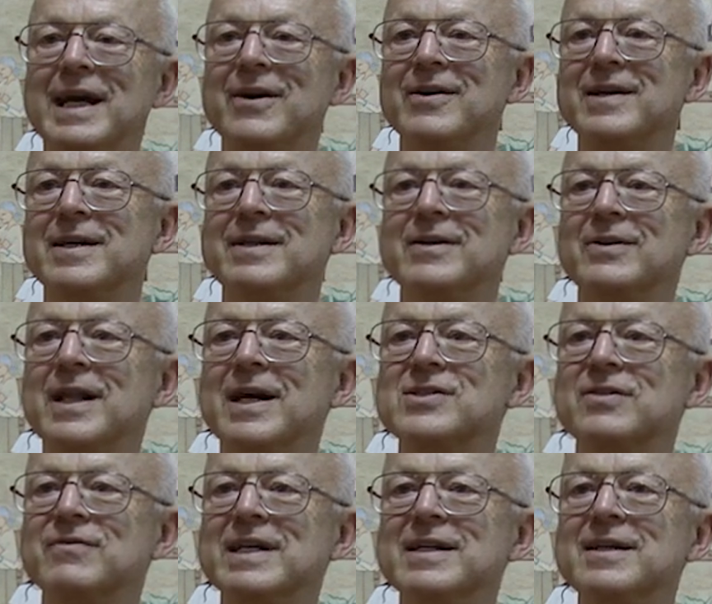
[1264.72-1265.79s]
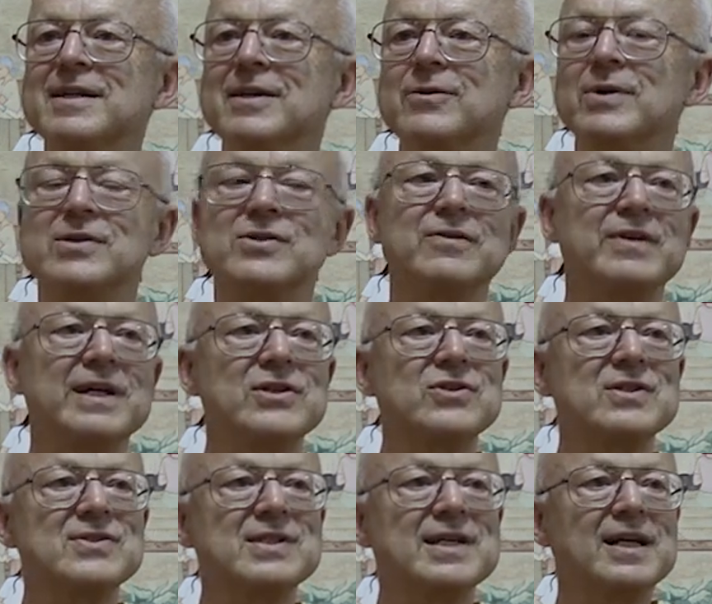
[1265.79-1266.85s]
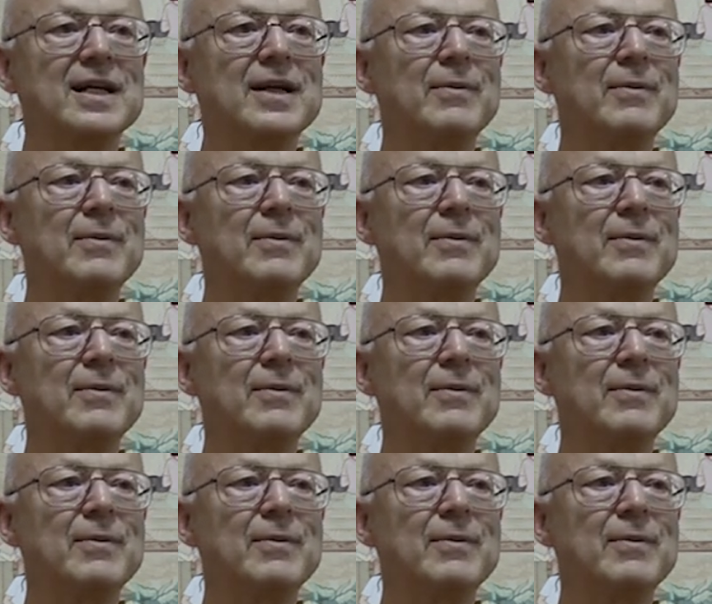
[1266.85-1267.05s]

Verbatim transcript: area, there are lots of Indian reservations, and in